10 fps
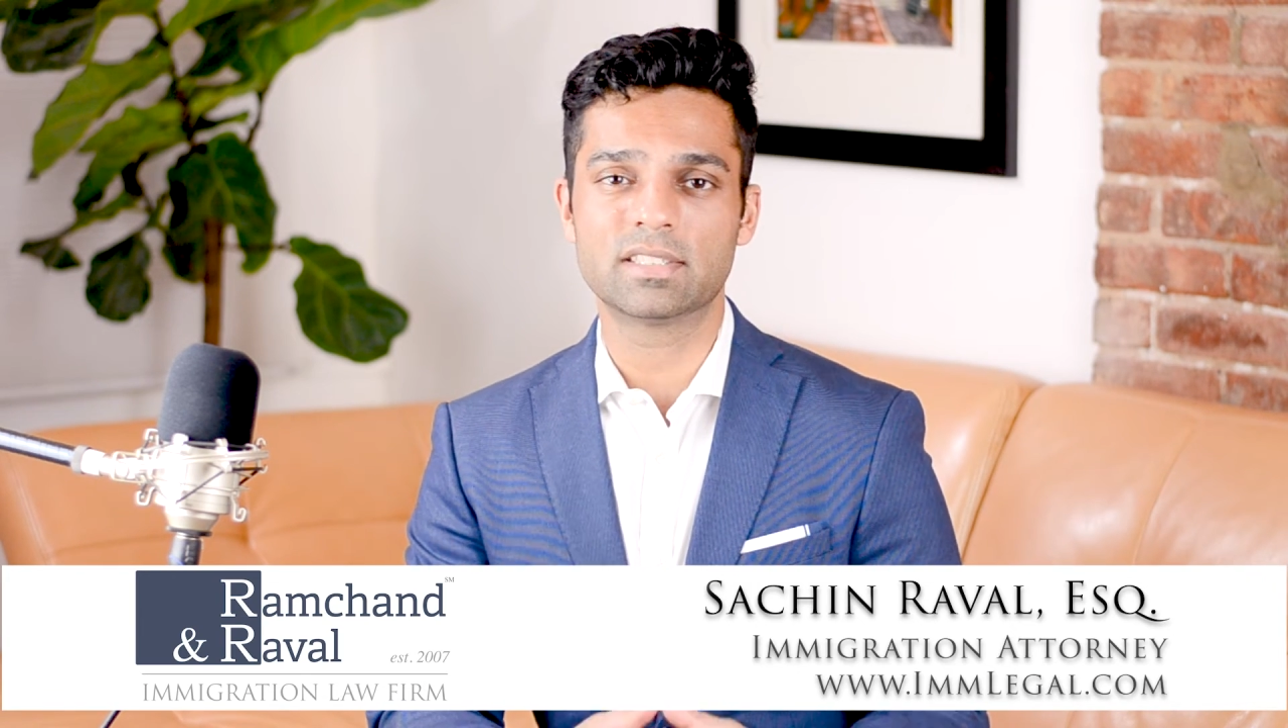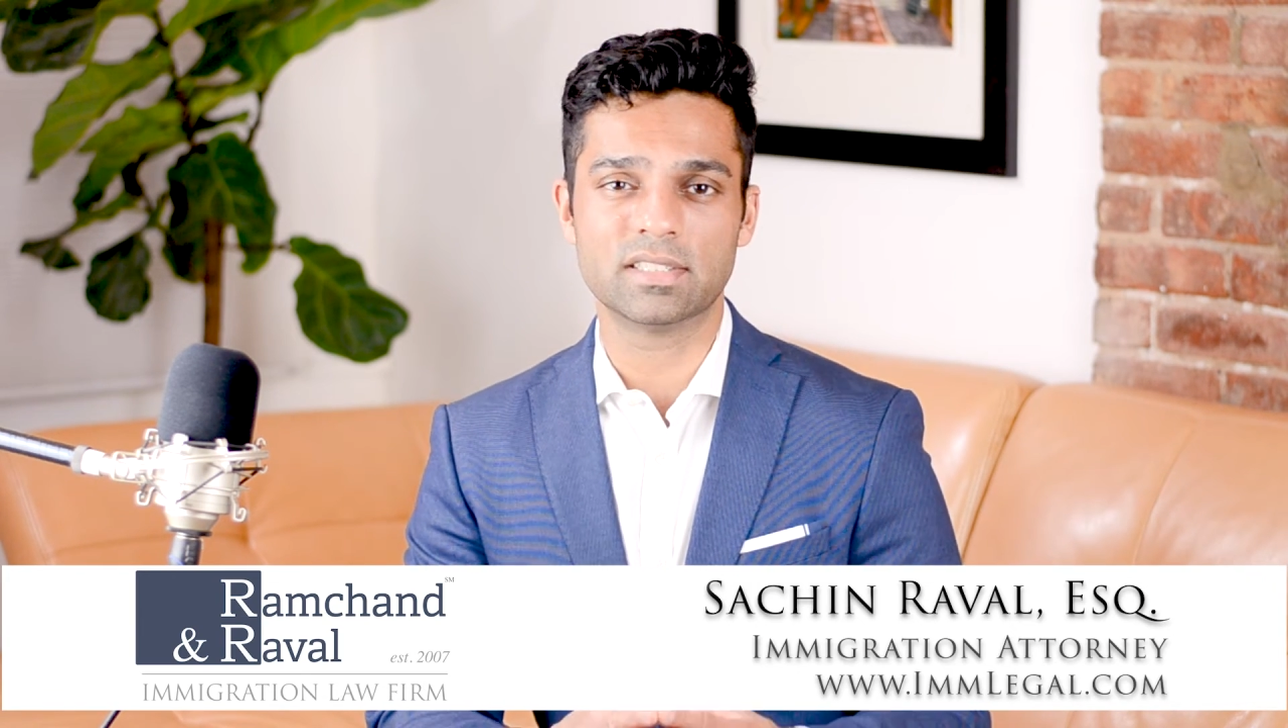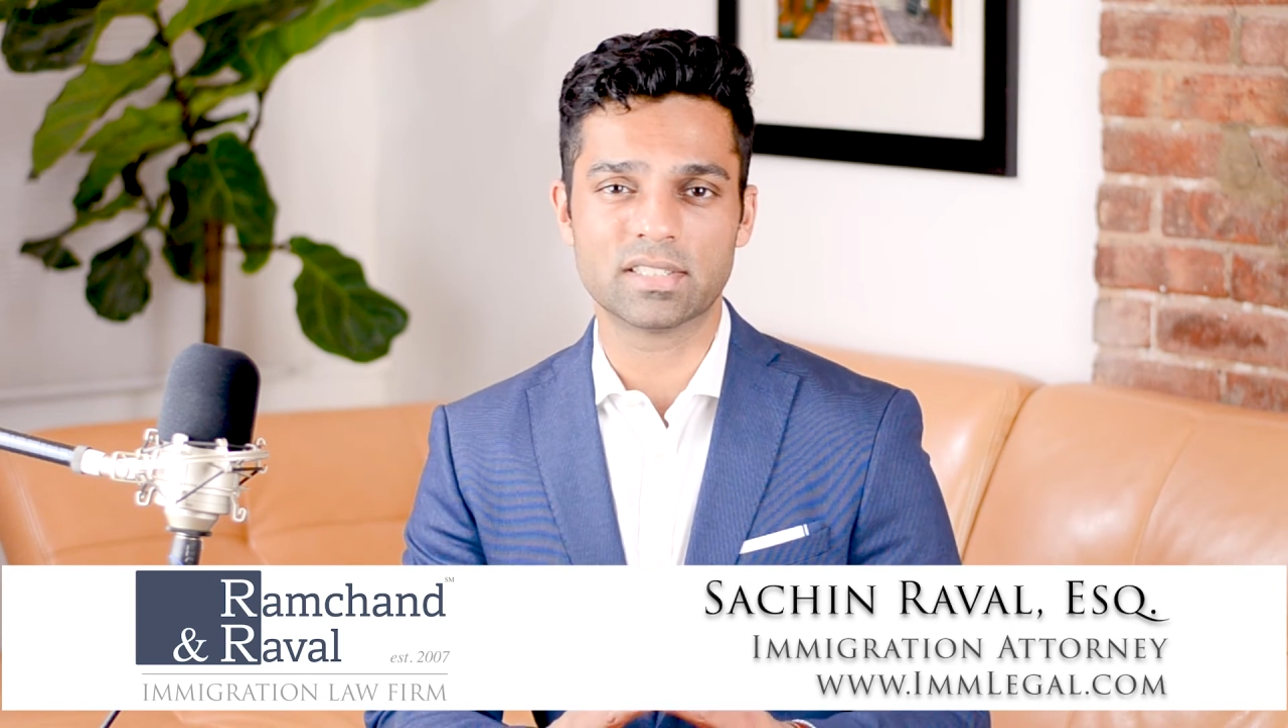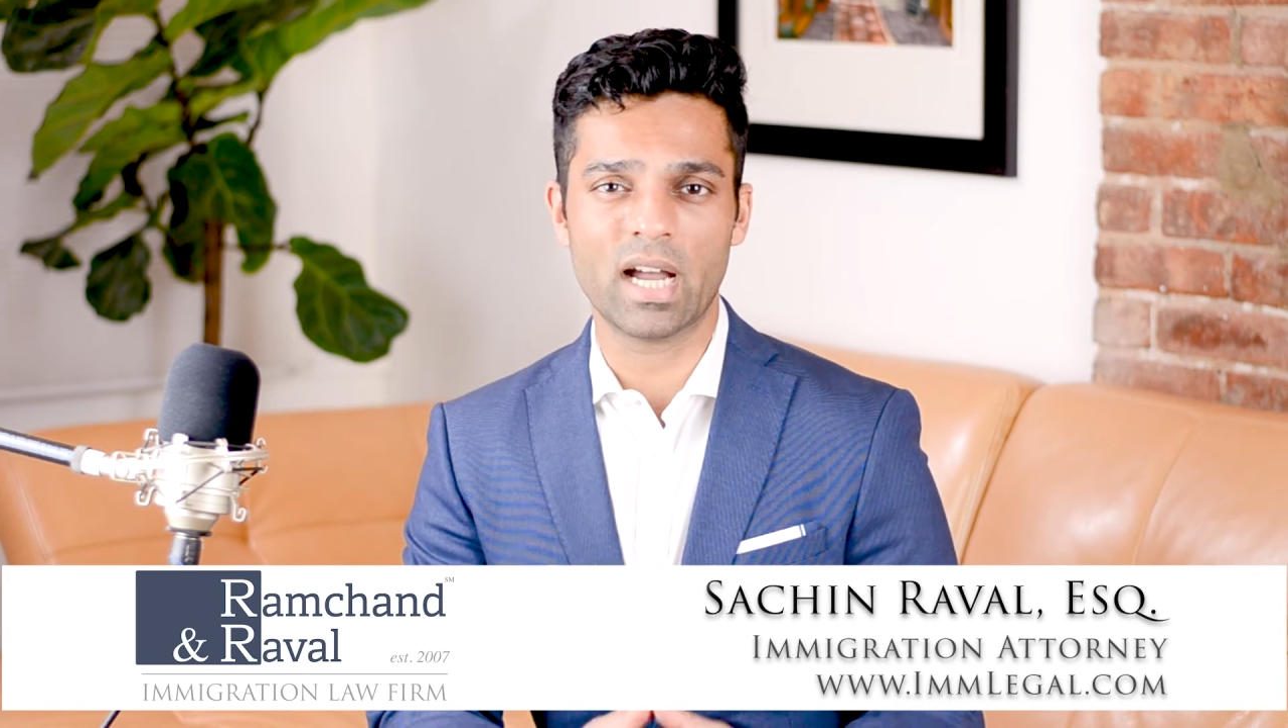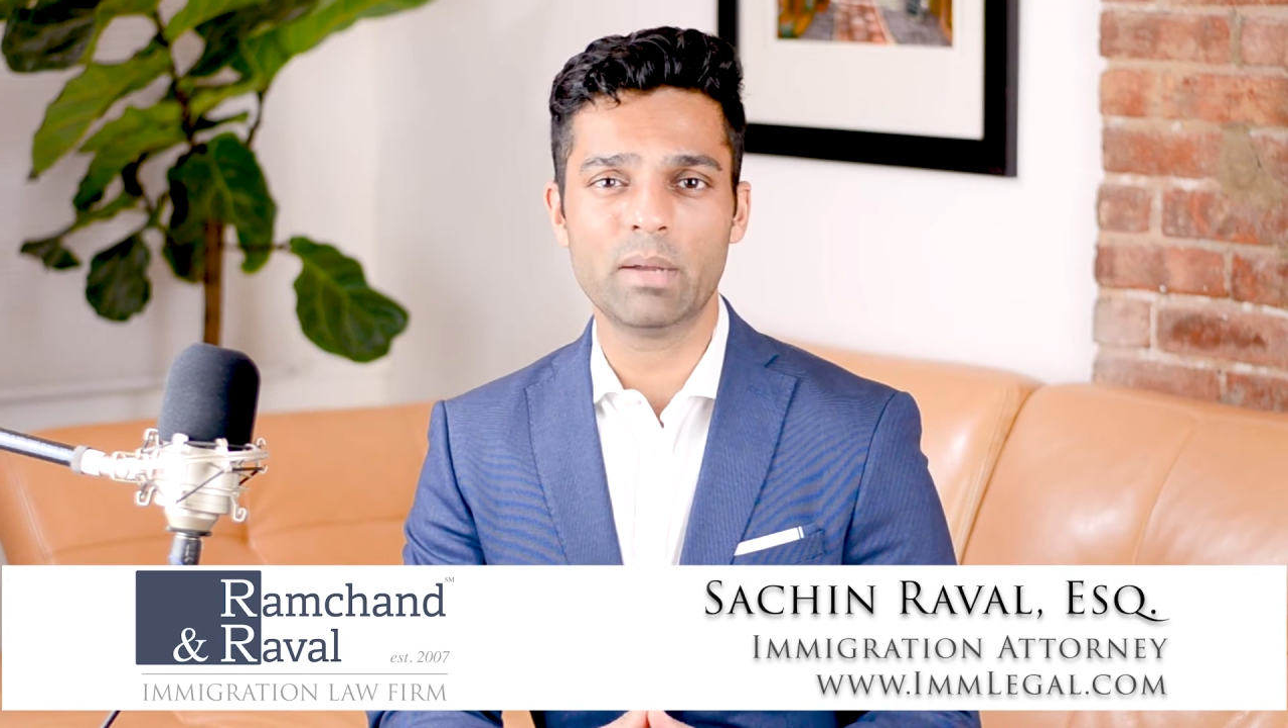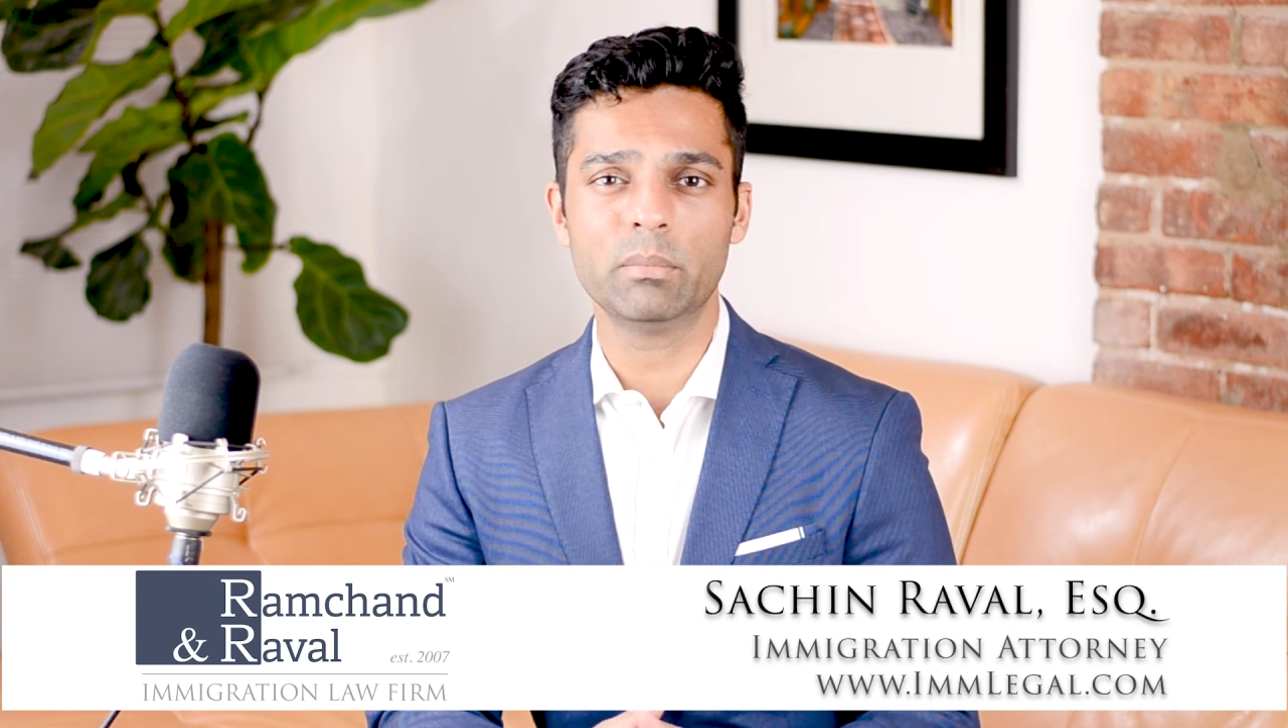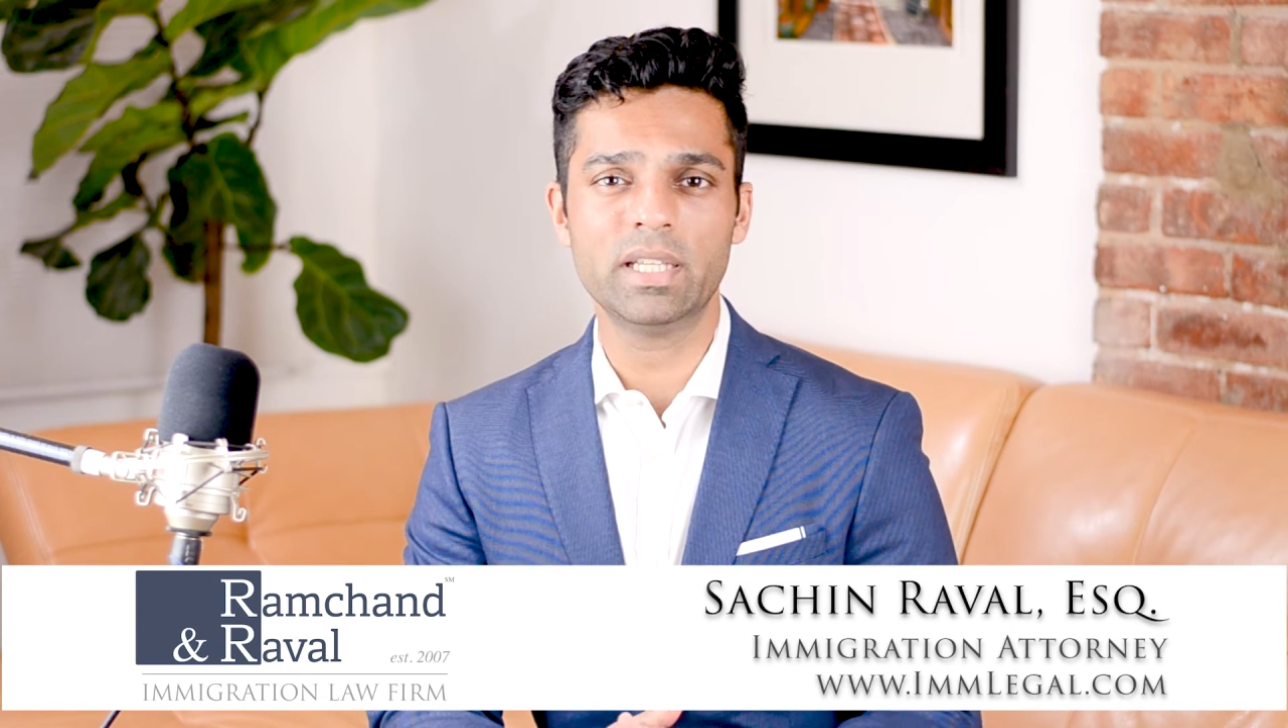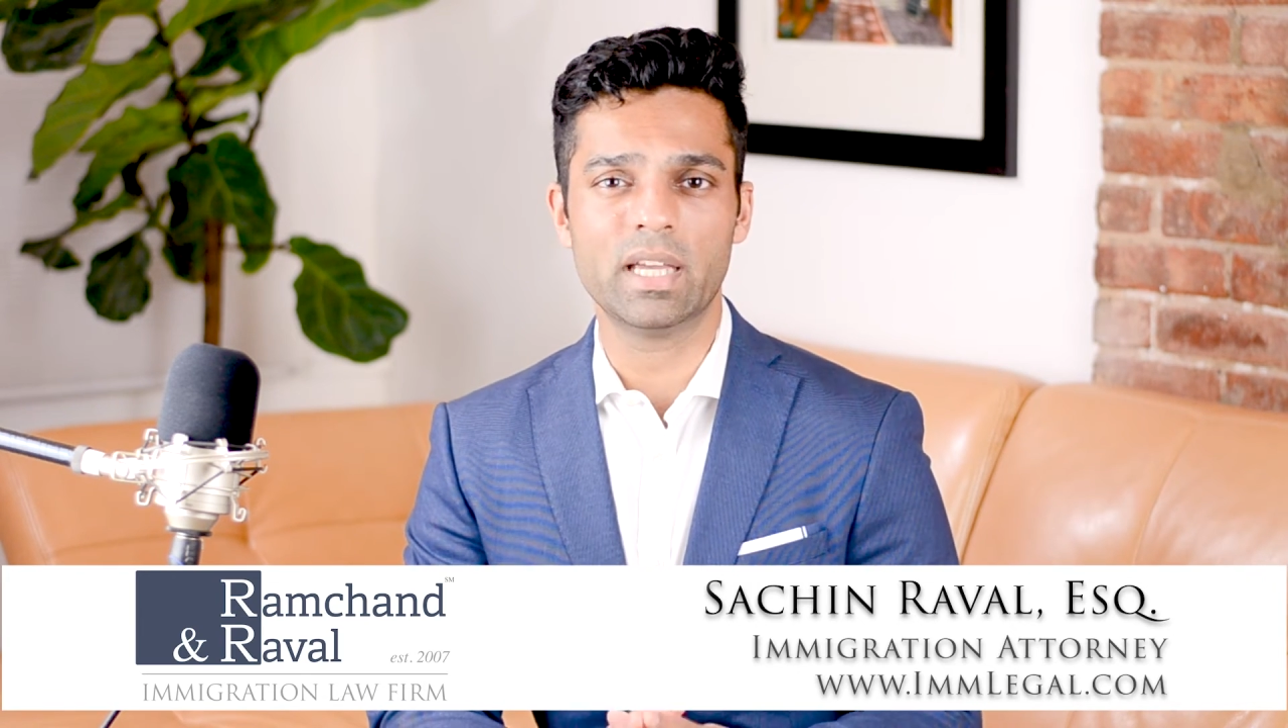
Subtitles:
to timely